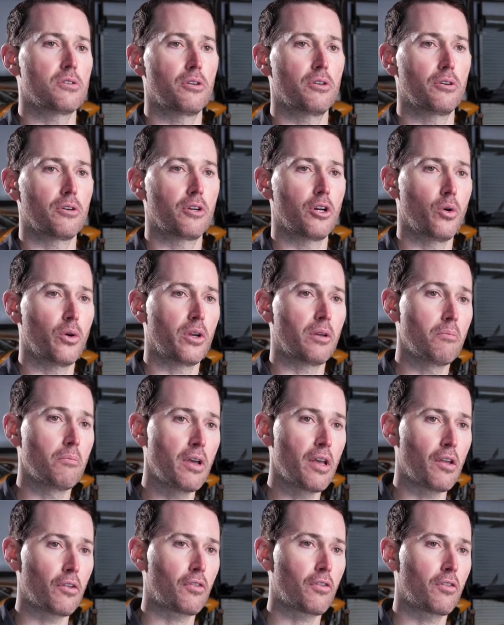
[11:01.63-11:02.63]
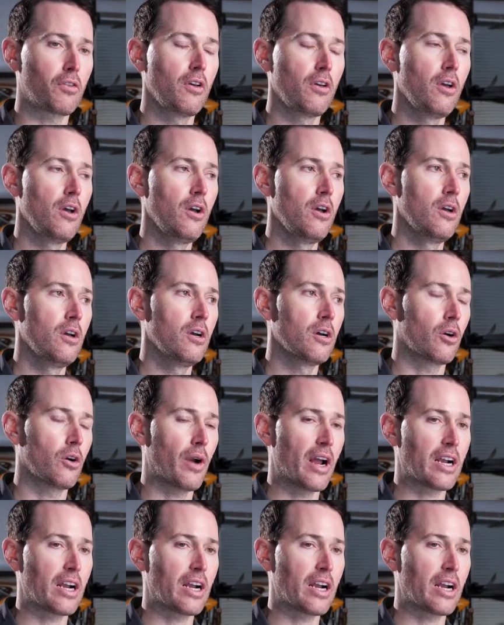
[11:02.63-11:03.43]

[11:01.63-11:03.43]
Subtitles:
that are going missed are